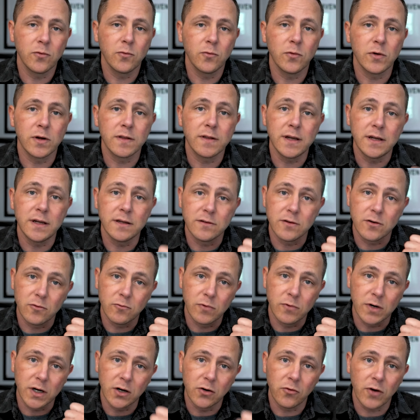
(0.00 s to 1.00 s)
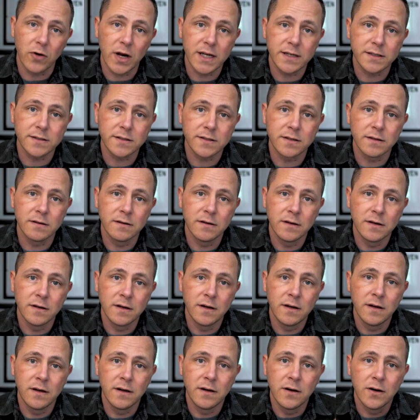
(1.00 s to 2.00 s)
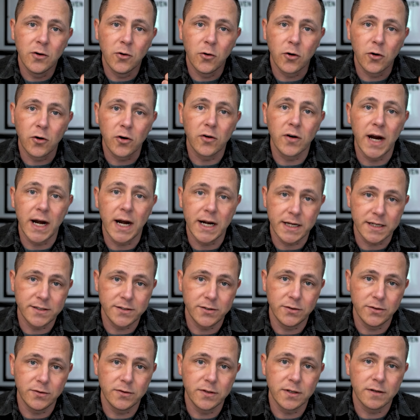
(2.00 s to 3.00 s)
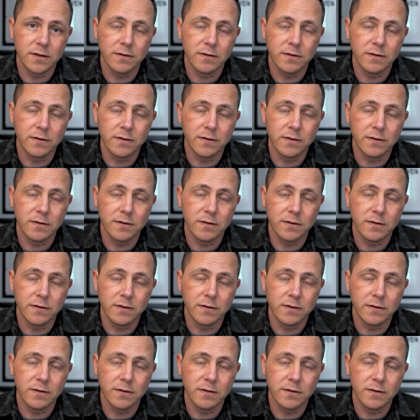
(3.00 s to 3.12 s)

with either regret or gratitude?